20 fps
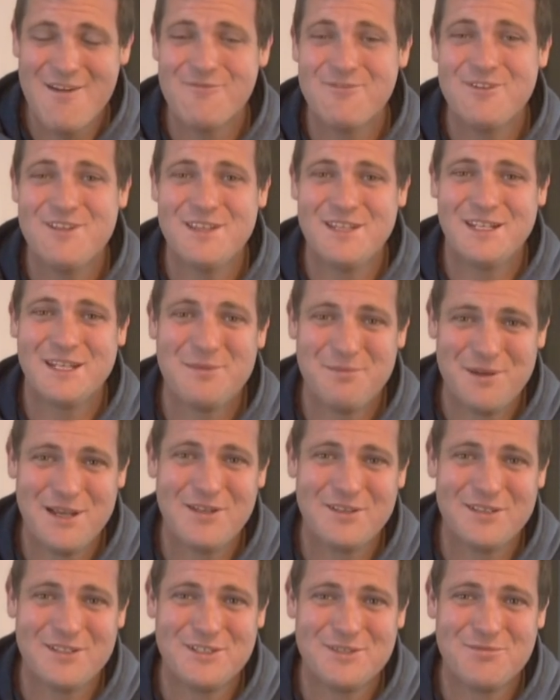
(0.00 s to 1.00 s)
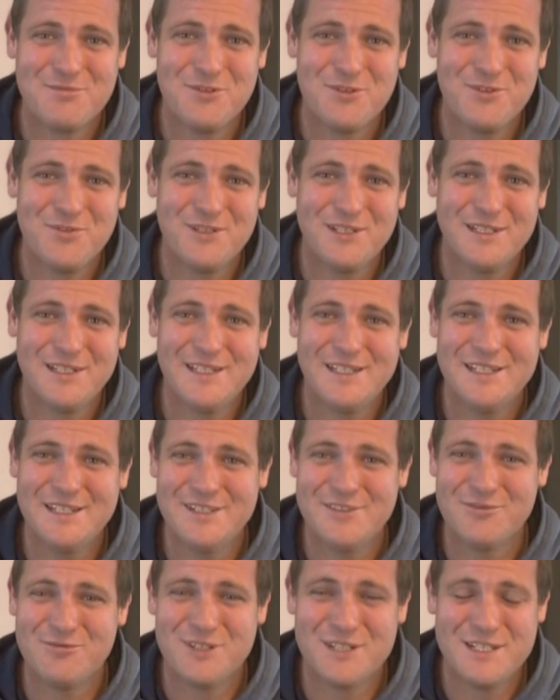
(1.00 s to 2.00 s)
Everything about this
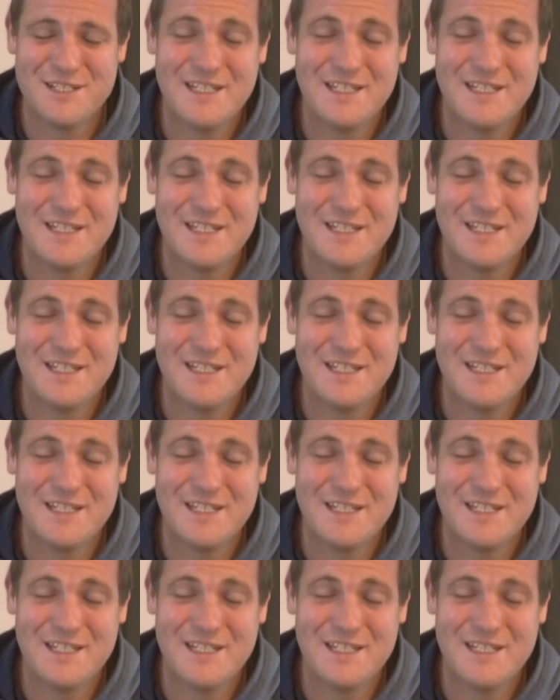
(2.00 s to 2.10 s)
movie is